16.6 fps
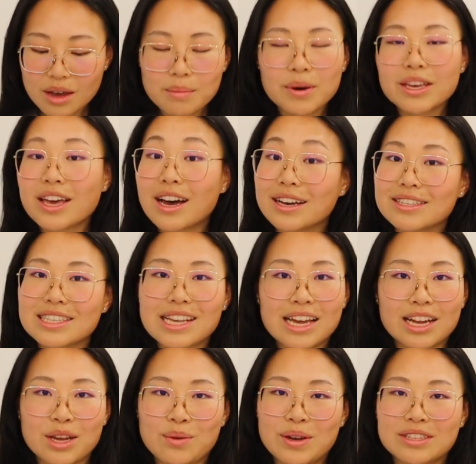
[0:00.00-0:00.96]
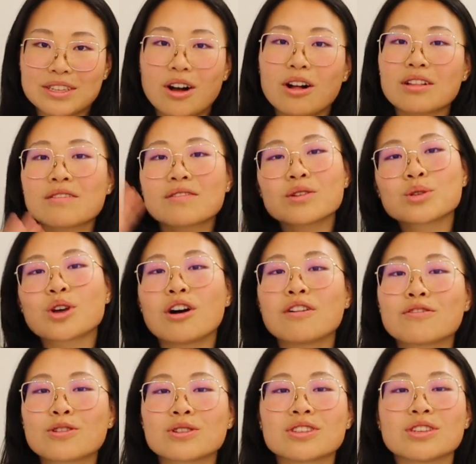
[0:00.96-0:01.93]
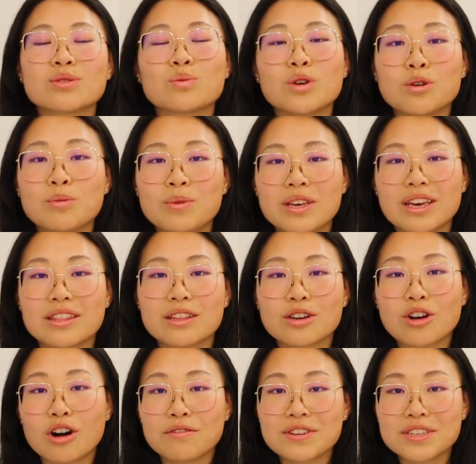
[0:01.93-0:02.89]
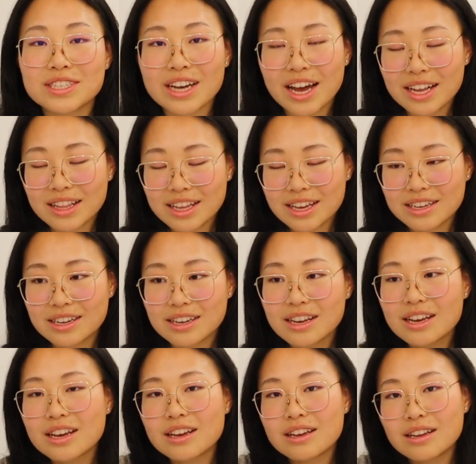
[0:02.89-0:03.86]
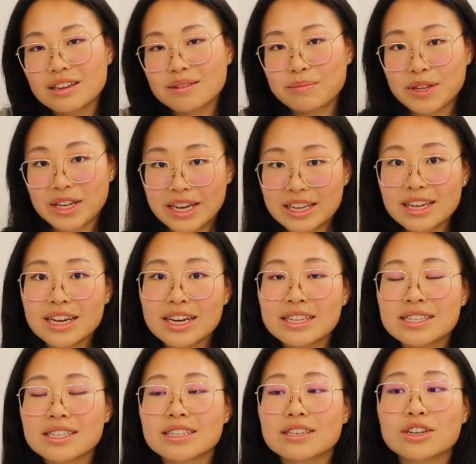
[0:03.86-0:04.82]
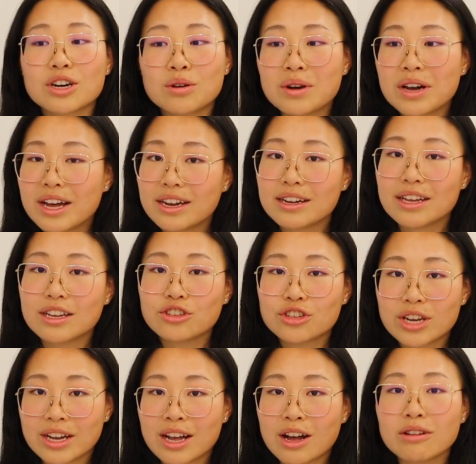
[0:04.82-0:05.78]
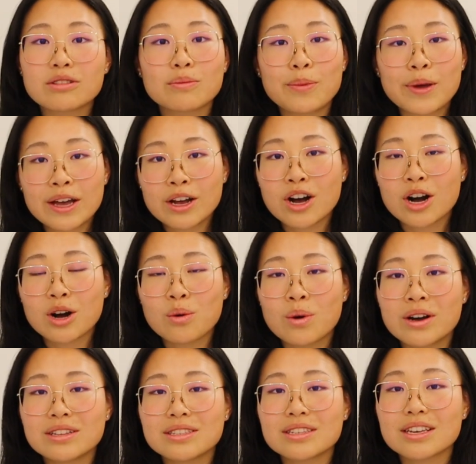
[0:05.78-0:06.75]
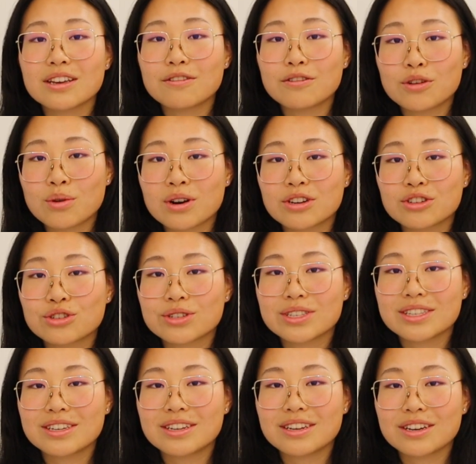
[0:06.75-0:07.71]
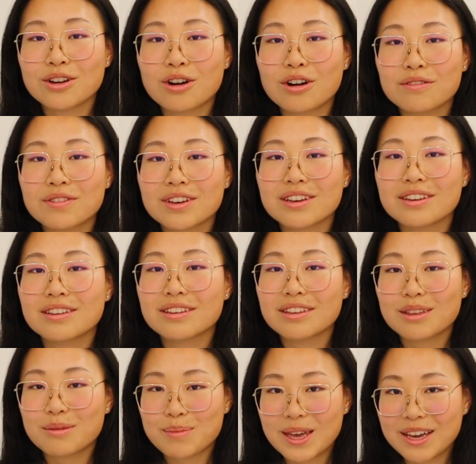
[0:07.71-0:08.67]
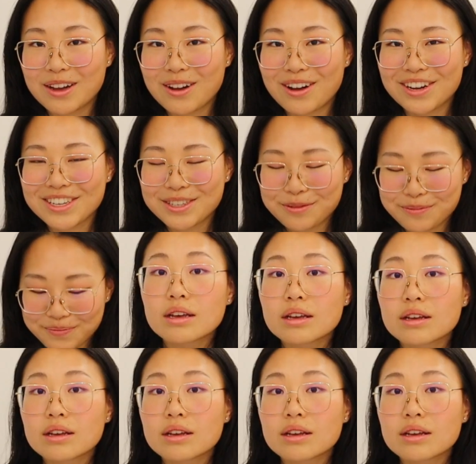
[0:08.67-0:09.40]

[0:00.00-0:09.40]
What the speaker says: But yes, anyways, all of those golf courses will be in the Golf in Thailand playlist. Go ahead and check out the Bangkok ones if you are interested in golfing in Bangkok.